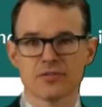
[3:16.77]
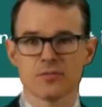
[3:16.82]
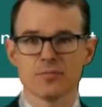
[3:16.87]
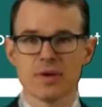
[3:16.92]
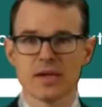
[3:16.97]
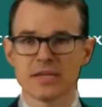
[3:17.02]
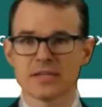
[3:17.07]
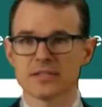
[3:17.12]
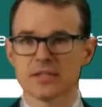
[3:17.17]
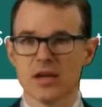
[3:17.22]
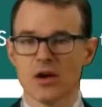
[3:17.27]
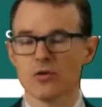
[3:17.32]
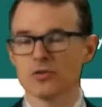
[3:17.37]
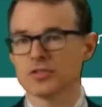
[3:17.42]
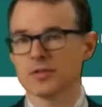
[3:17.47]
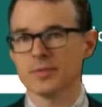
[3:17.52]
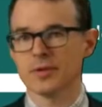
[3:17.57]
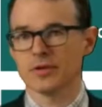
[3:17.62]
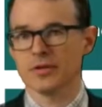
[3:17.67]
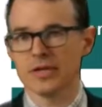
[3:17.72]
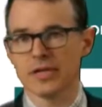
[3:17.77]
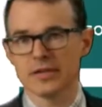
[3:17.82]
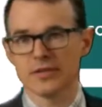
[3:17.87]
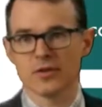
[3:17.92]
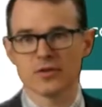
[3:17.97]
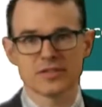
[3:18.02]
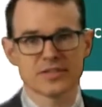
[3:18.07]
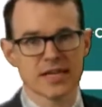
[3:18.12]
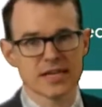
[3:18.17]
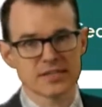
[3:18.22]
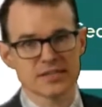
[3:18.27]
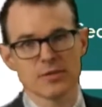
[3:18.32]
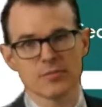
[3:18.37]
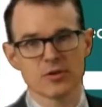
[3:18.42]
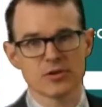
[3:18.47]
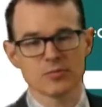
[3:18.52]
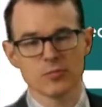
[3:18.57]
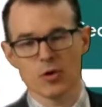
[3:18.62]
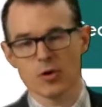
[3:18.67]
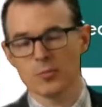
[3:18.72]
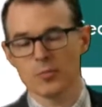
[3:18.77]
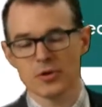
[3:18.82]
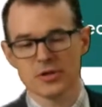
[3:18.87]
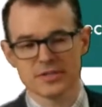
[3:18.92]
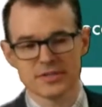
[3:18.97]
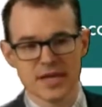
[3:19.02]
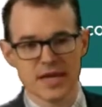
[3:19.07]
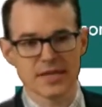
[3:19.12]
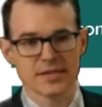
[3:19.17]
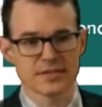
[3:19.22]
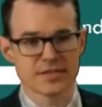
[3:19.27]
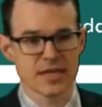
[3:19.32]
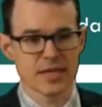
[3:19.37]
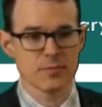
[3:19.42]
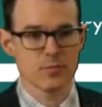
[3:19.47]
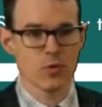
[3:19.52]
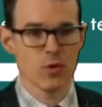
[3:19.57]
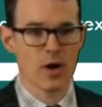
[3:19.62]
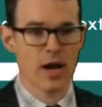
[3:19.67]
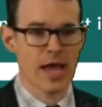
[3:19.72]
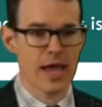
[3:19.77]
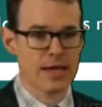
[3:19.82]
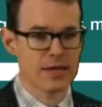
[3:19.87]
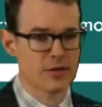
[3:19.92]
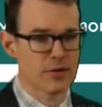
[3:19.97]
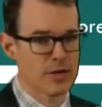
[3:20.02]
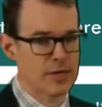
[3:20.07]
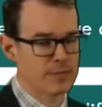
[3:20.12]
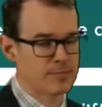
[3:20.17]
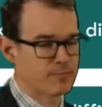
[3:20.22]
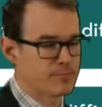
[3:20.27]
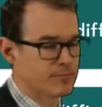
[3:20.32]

So it makes ultimately those text summaries more precise and more accurate.